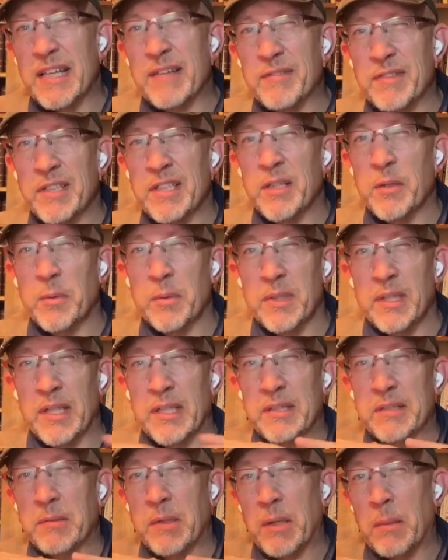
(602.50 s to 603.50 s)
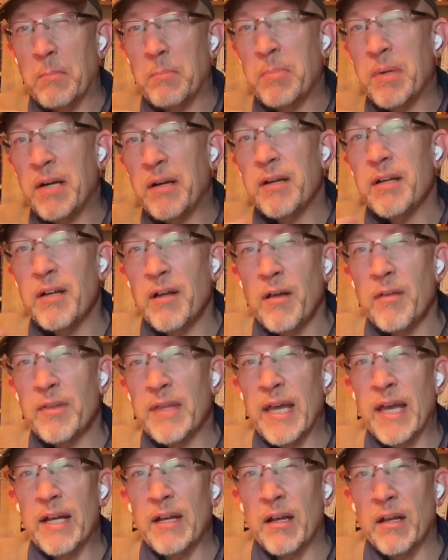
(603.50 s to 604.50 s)
have to deal with it. He's going to bury all
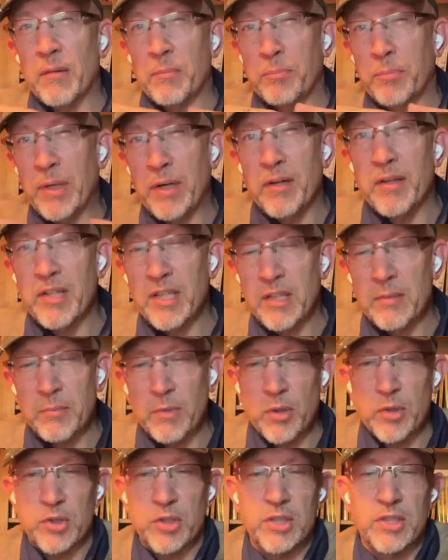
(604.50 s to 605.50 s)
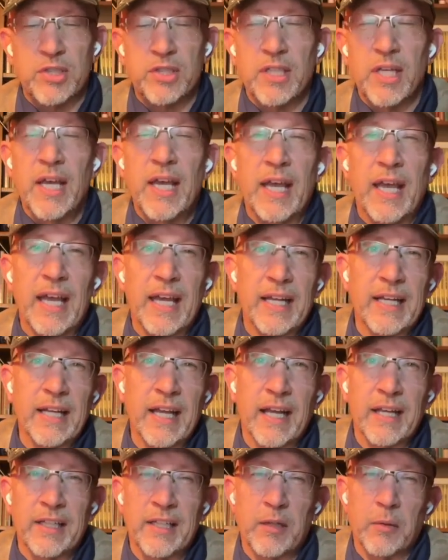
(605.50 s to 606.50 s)
that, bury the emotions, and
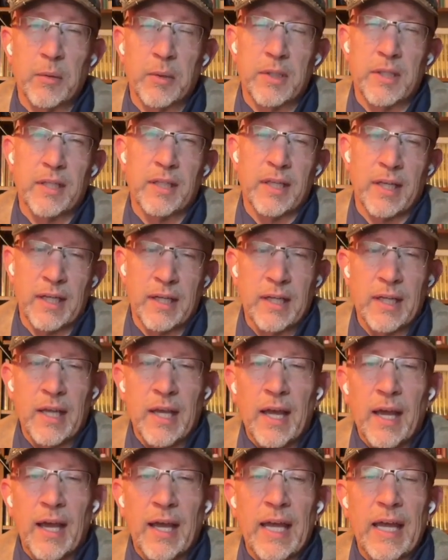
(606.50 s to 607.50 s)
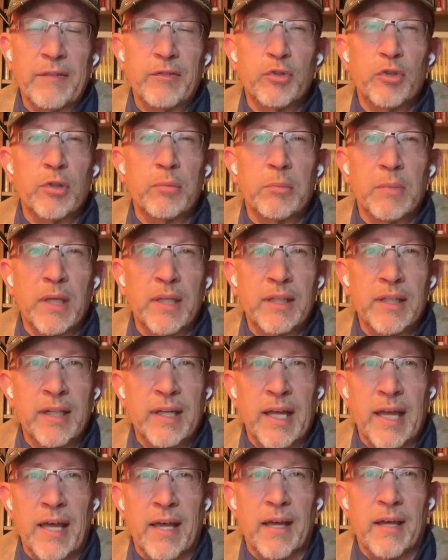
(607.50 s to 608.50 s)
not deal with it. And I have to admit
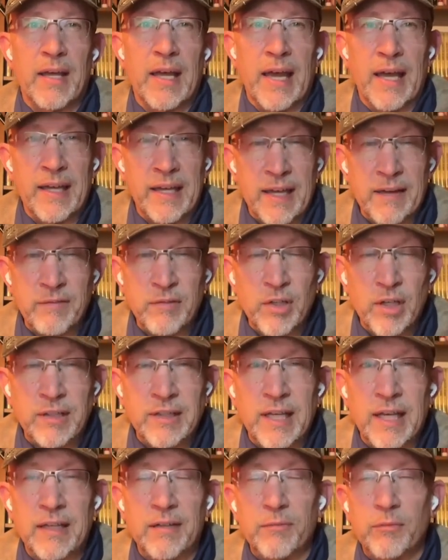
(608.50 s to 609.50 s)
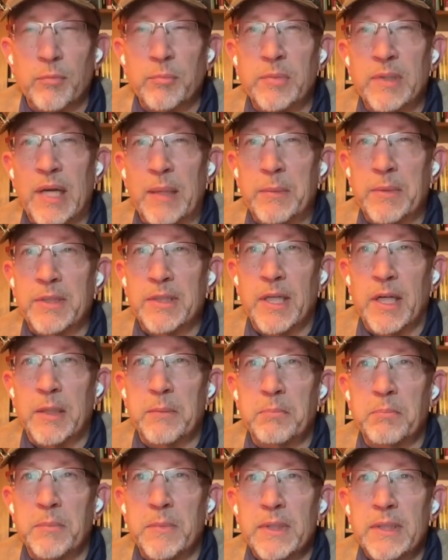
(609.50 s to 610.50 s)
that I have done that from time
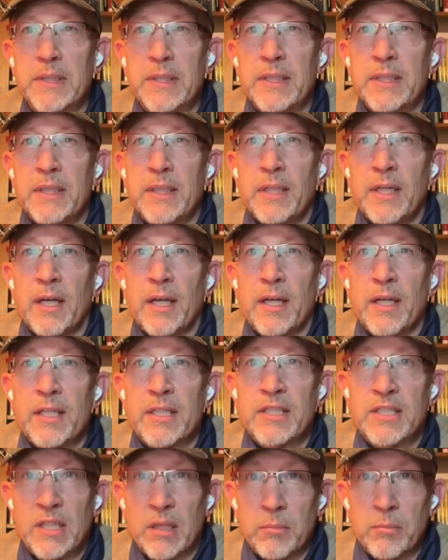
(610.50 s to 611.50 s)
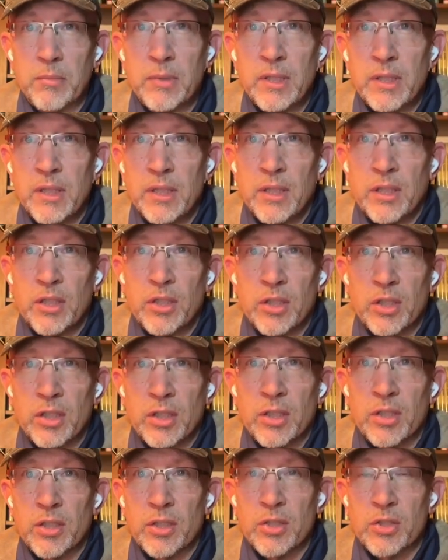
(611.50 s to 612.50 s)
to
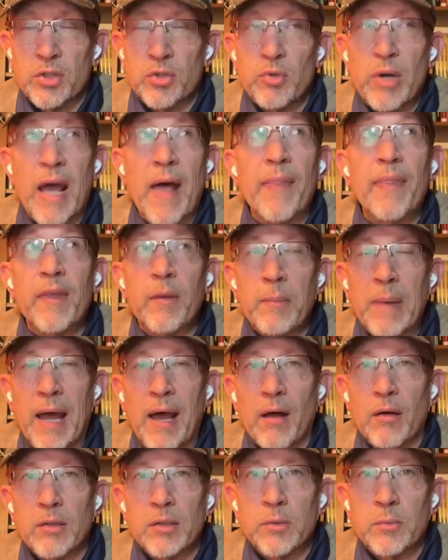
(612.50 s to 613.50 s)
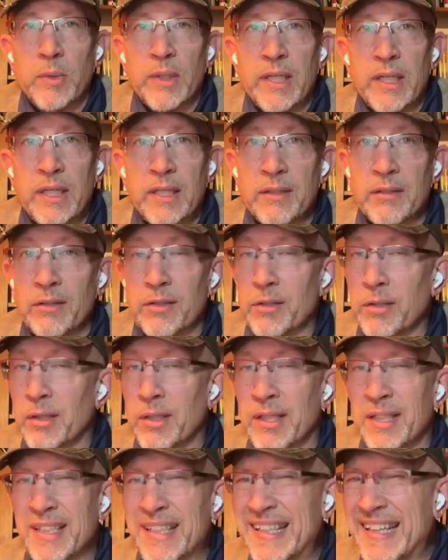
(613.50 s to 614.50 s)
time. Drown them out. We
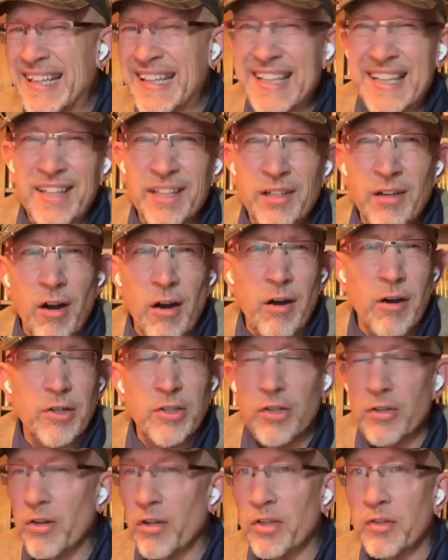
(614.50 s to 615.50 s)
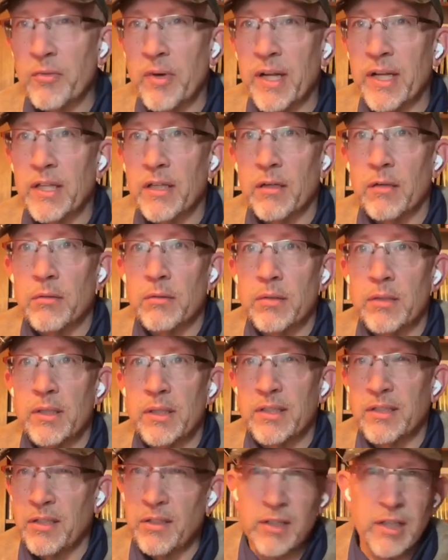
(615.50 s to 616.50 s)
either get in the car, turn on the radio,
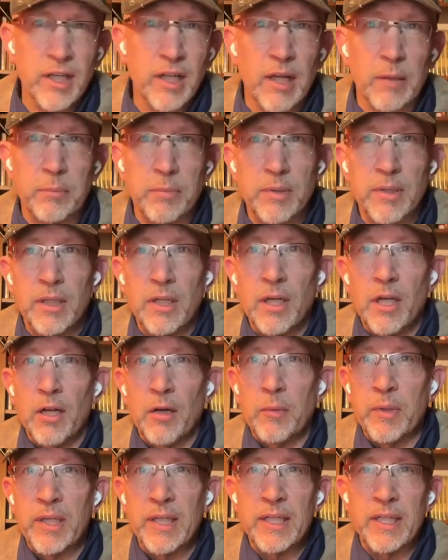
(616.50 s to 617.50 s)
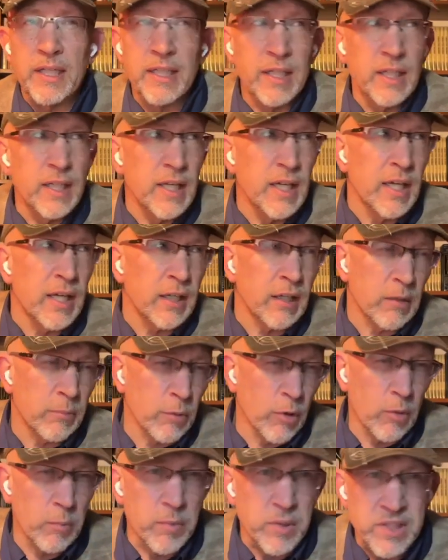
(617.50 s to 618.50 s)
and turn it up. We come
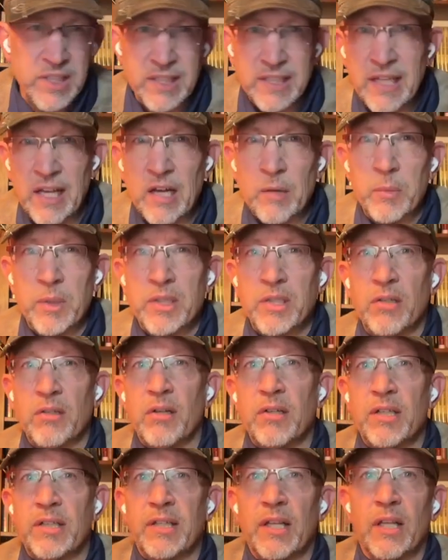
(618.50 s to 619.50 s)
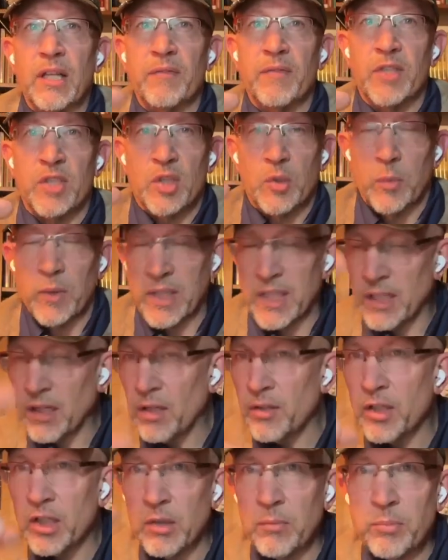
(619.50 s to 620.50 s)
home, we sit down, and we turn on the television. We get
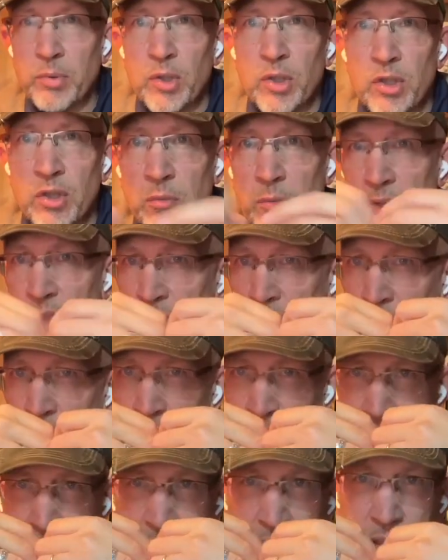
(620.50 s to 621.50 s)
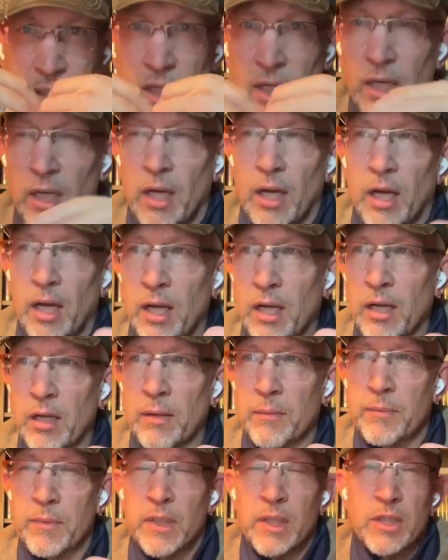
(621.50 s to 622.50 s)
on the computer, we start
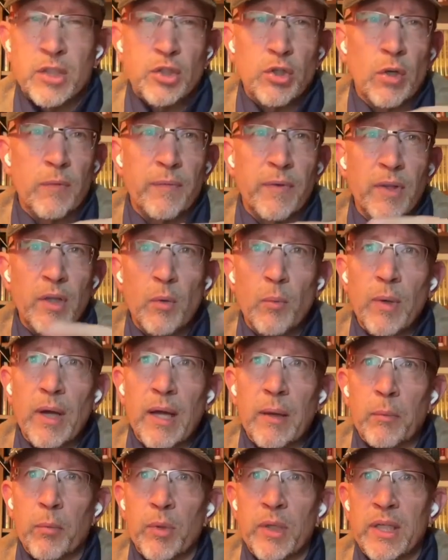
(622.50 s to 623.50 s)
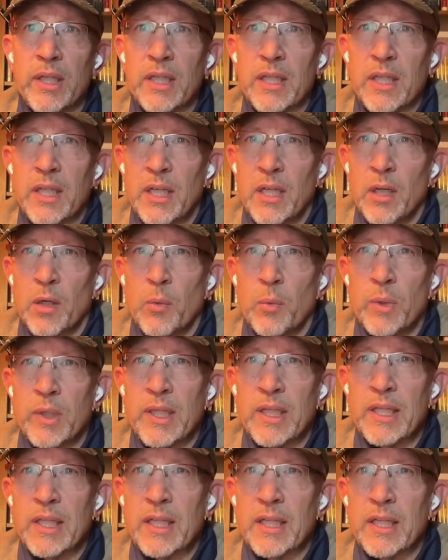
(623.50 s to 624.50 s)
surfing the web.
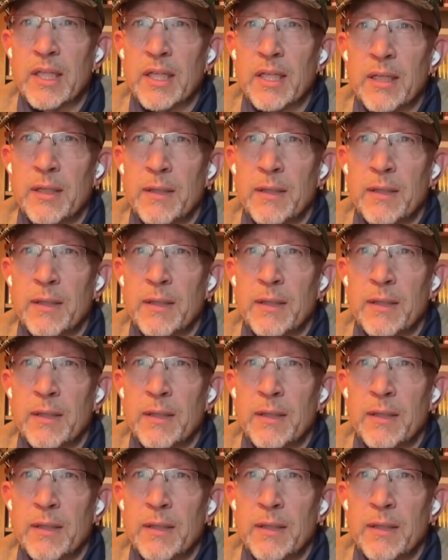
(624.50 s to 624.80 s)
We